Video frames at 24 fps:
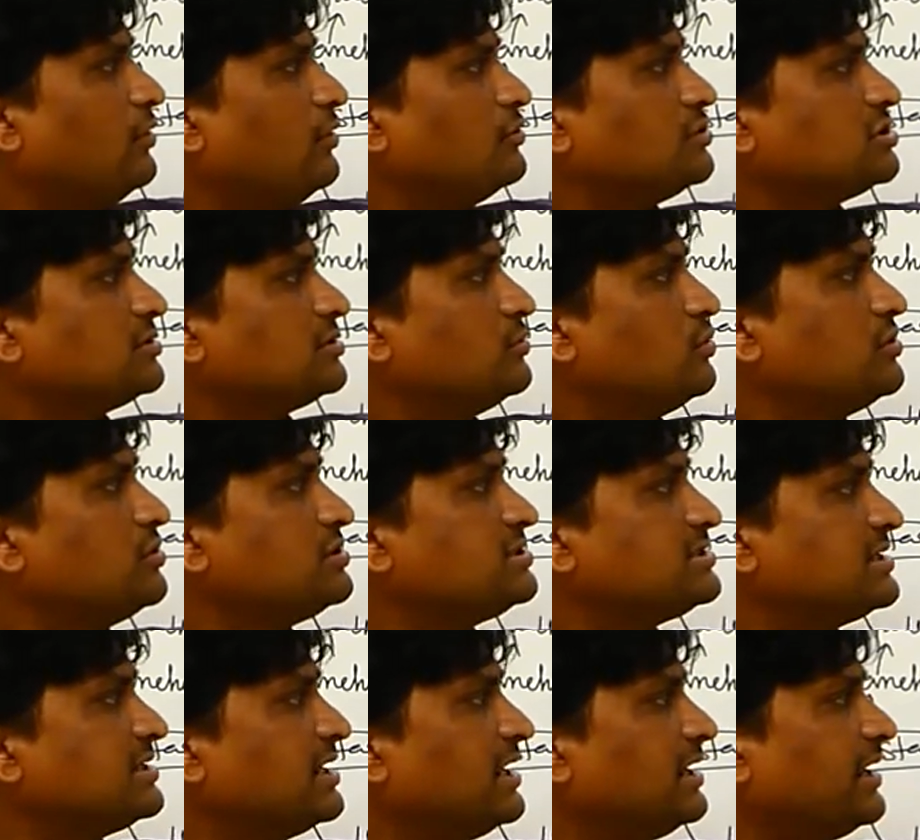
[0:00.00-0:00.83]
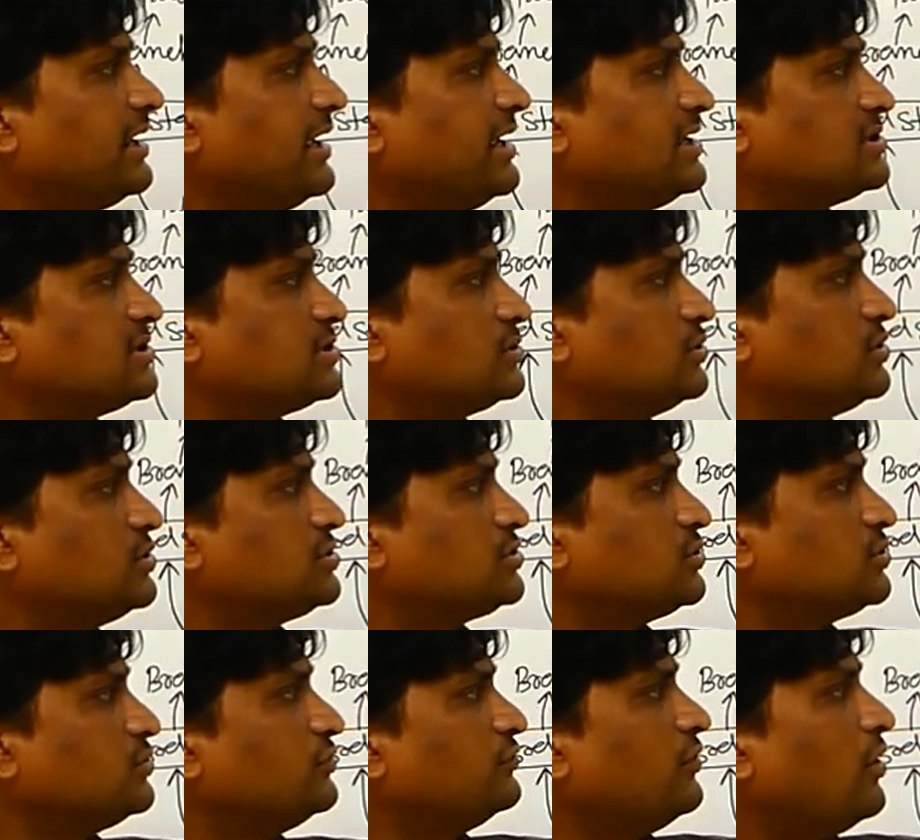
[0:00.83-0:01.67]
outermost area is goes
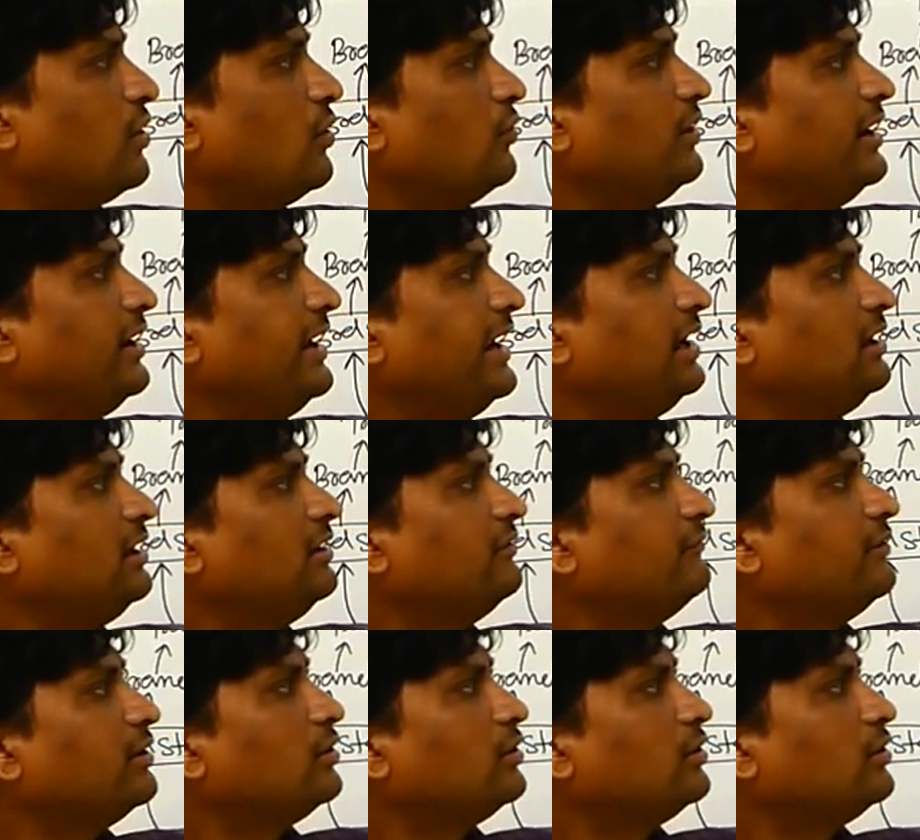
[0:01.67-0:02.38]
to folded.